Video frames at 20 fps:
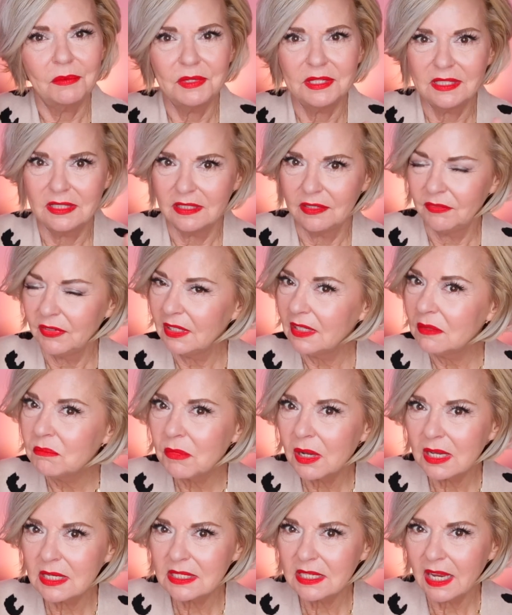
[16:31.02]
I was living in
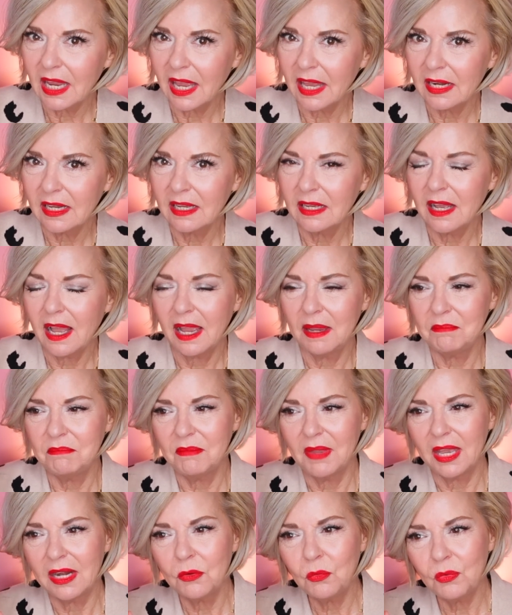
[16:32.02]
Montana. I
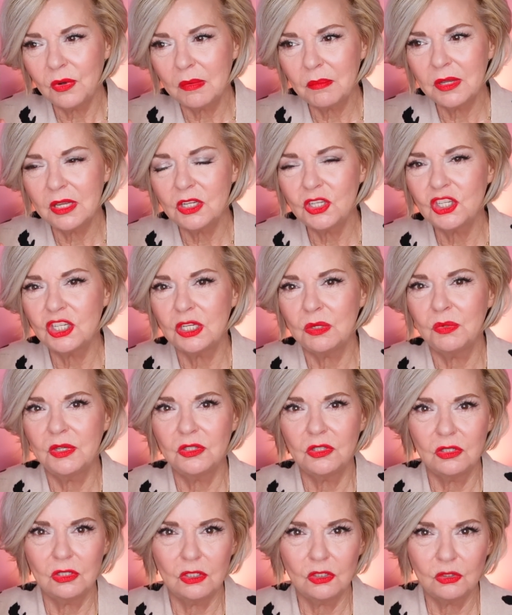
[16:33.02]
met a woman. She
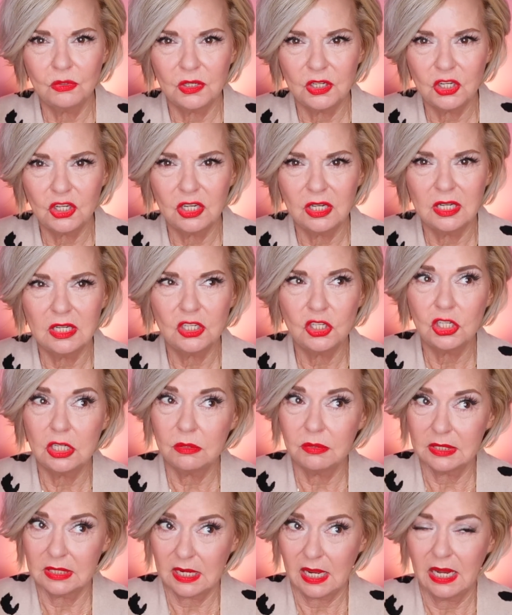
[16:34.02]
was a nutritionist. She
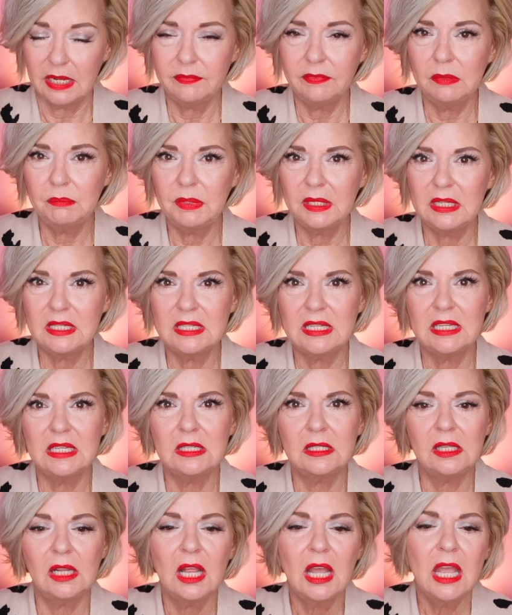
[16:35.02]
was kind of a big
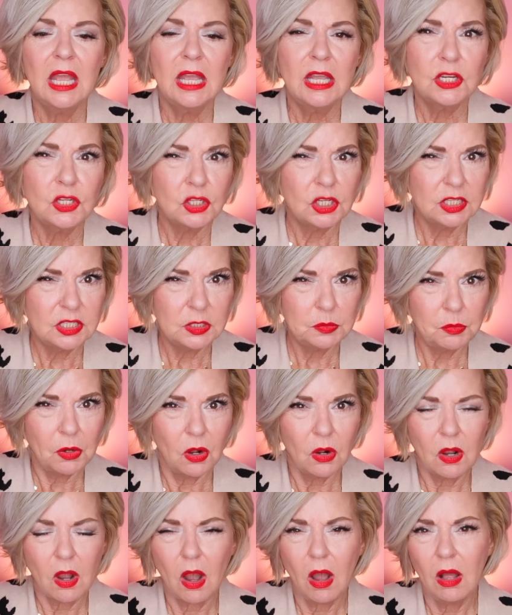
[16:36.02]
deal. She
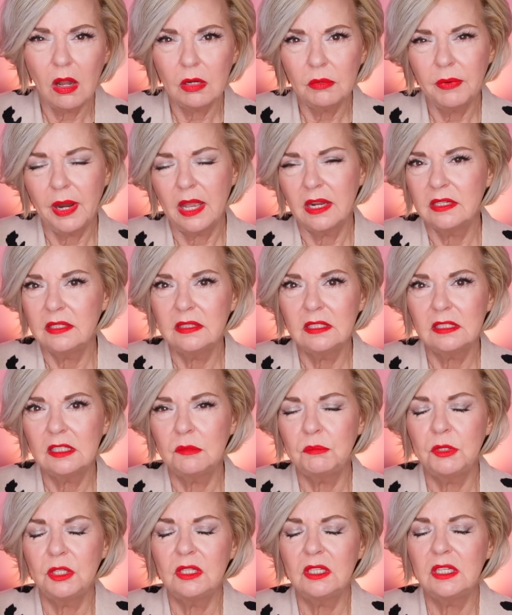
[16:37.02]
spoke all around in the
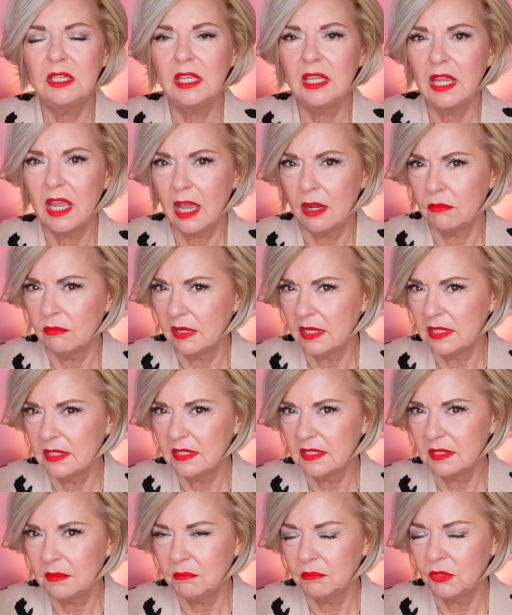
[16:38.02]
community, had written
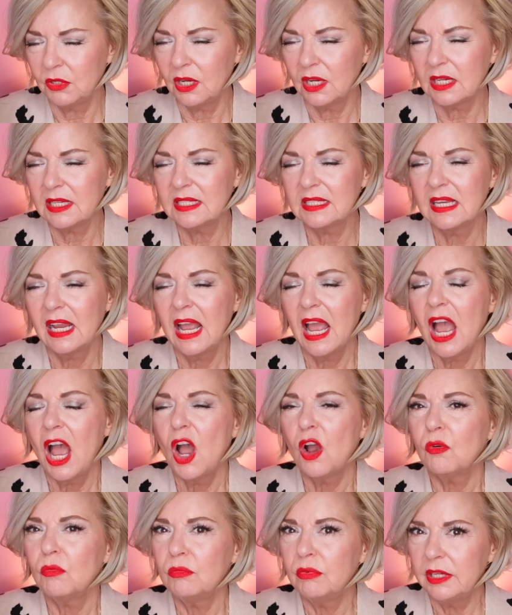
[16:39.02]
some books,
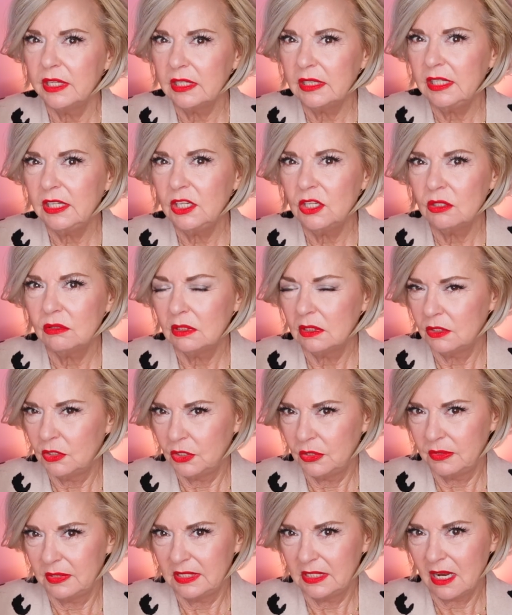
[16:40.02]
really knew what
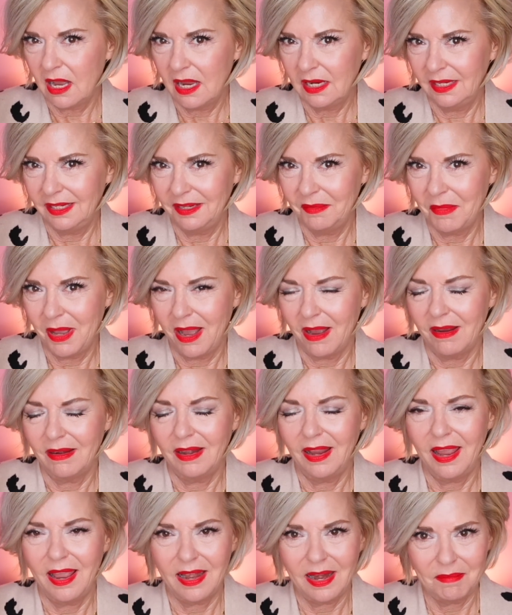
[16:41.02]
she was talking
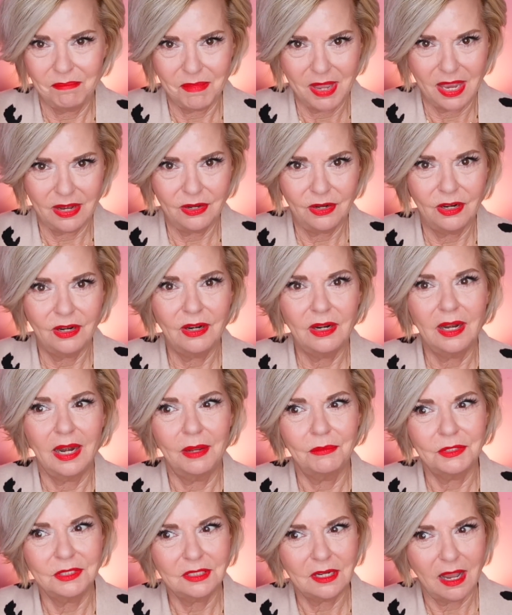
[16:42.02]
about. And I met her and
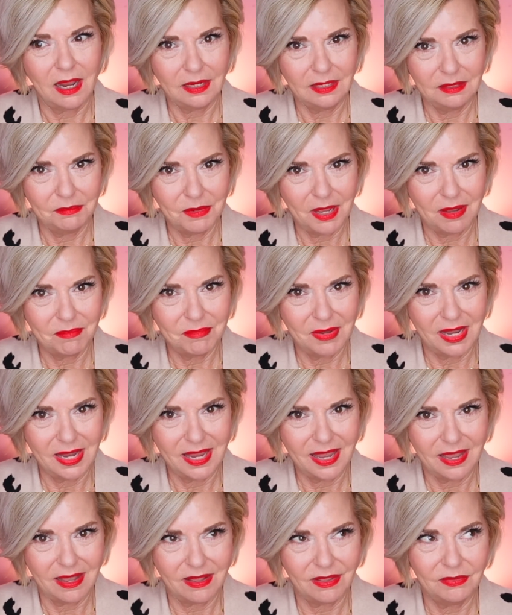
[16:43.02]
I was talking about my
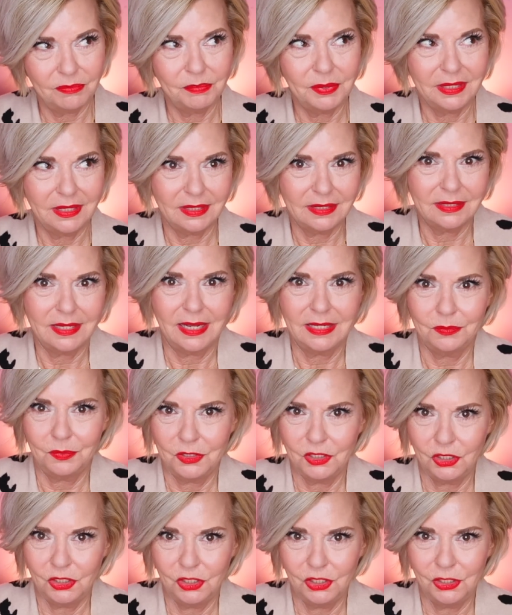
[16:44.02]
health because that's
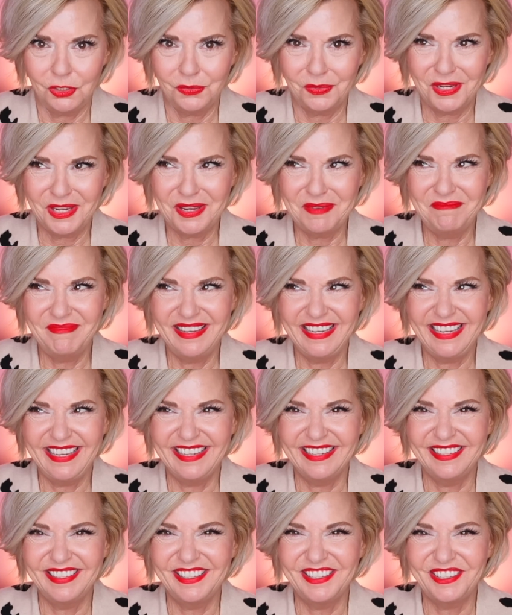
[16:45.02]
what you do when you
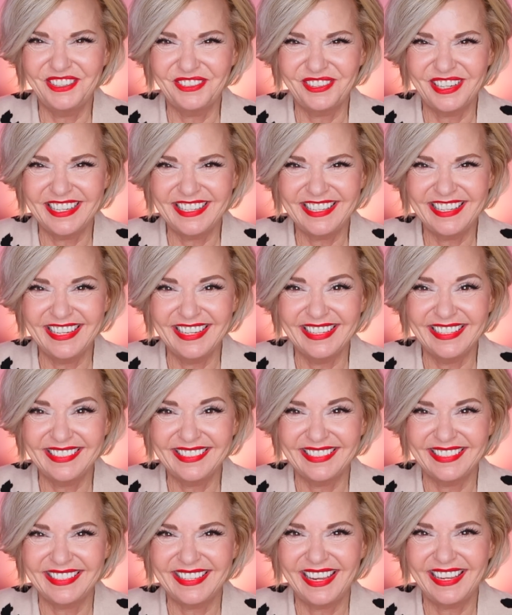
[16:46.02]
meet a
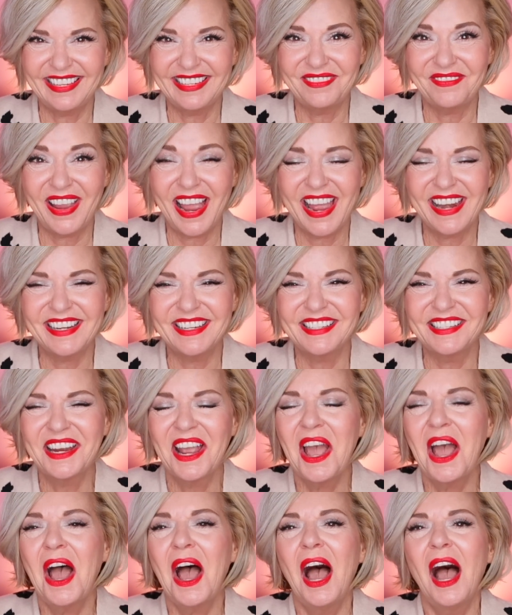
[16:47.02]
nutritionist, you take advantage
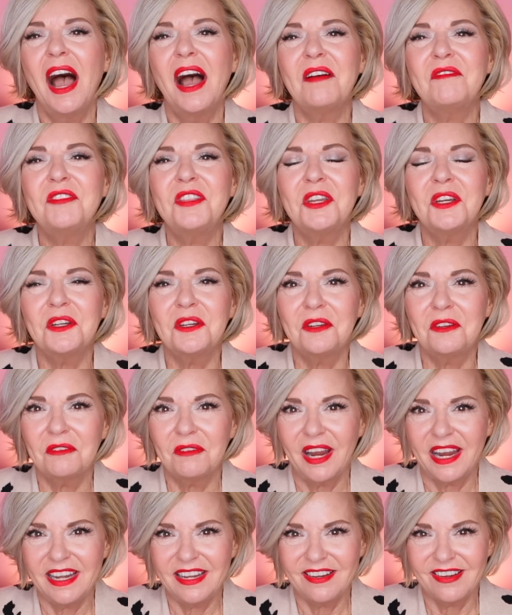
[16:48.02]
of their
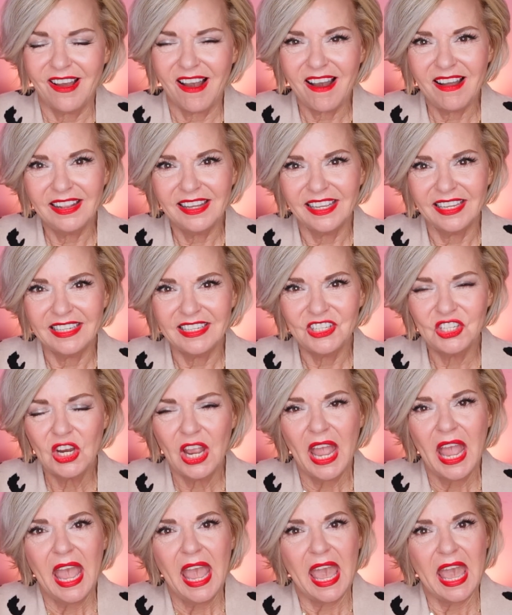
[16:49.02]
great knowledge.
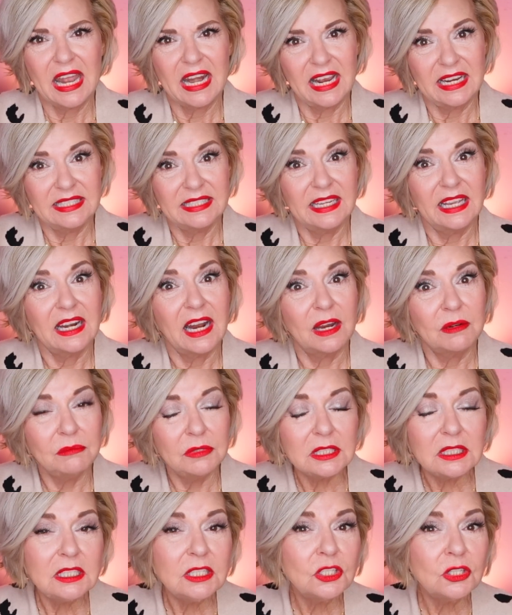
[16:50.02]
And I said, I
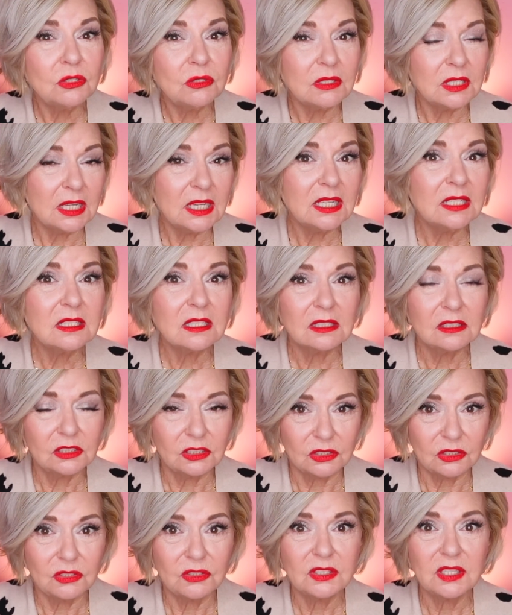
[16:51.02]
really do need to
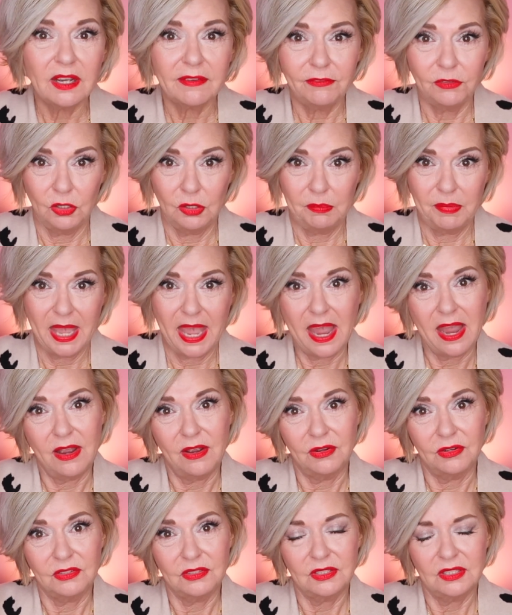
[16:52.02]
lose a few
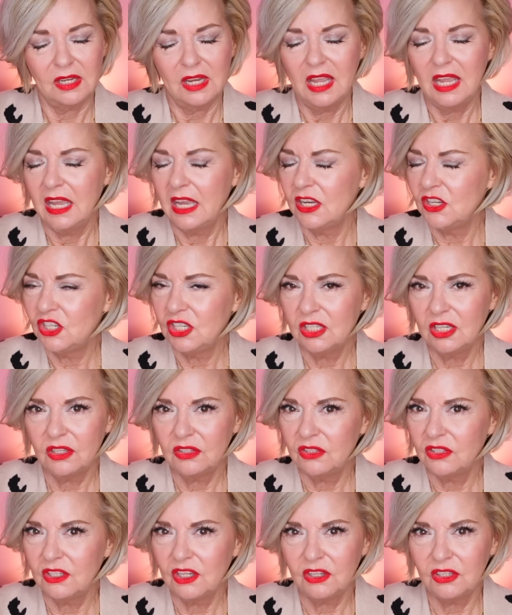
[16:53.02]
pounds. And she
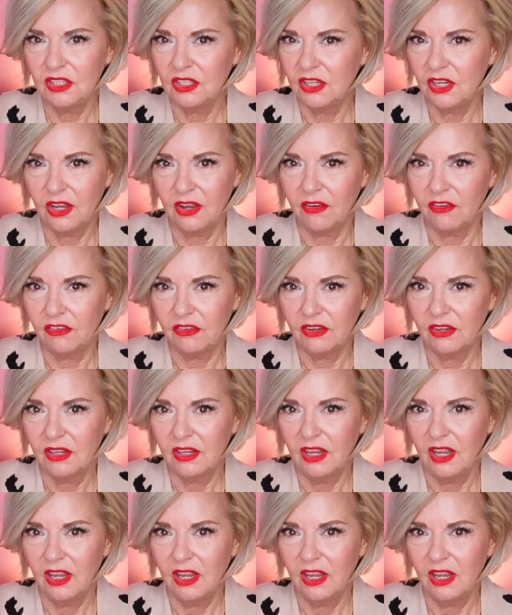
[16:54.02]
goes, No, you don't.